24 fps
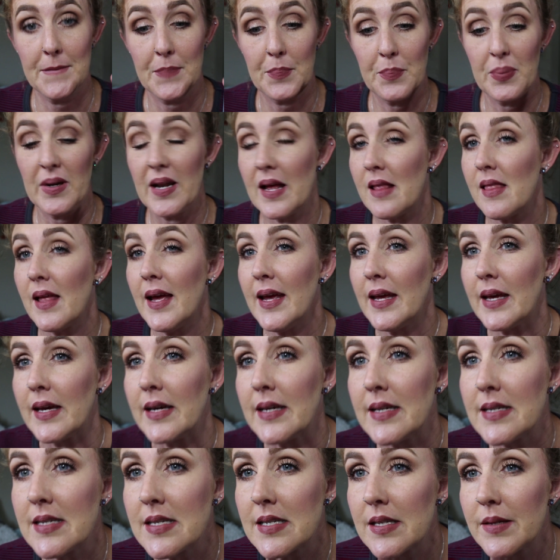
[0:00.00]
but I like
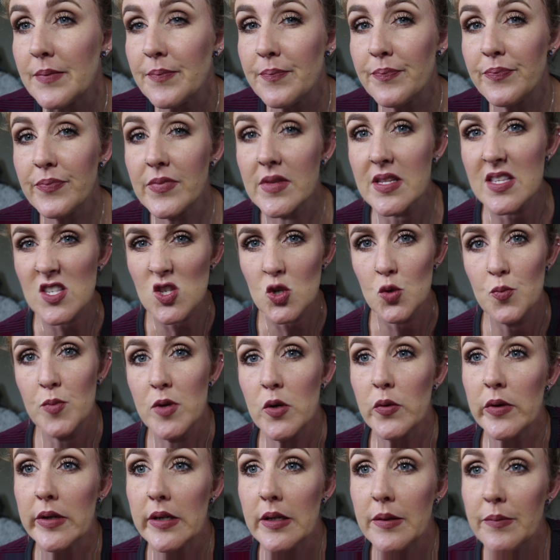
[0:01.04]
it. Let's zoom
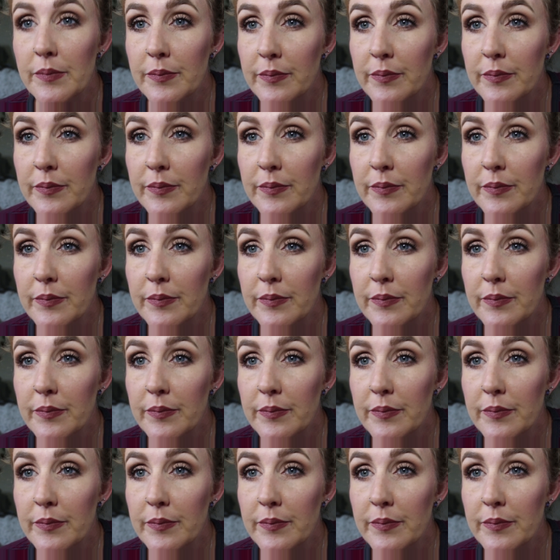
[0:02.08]
you in.